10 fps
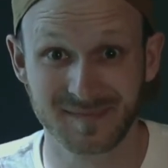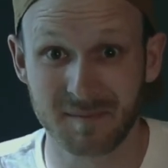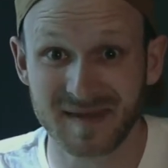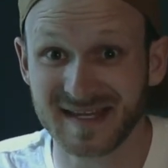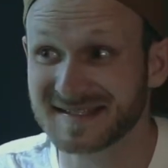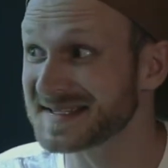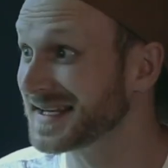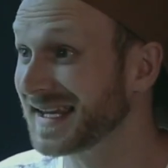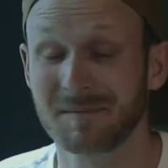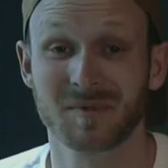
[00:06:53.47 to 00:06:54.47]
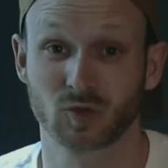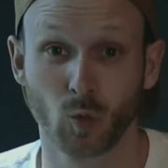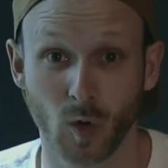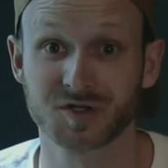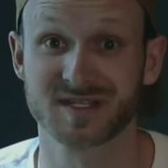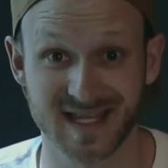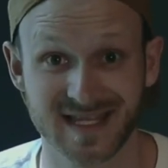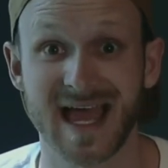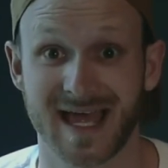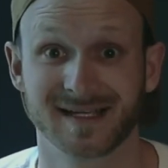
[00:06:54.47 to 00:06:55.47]
I mean, it doesn't get much worse
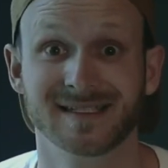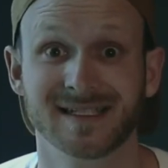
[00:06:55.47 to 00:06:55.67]
than that.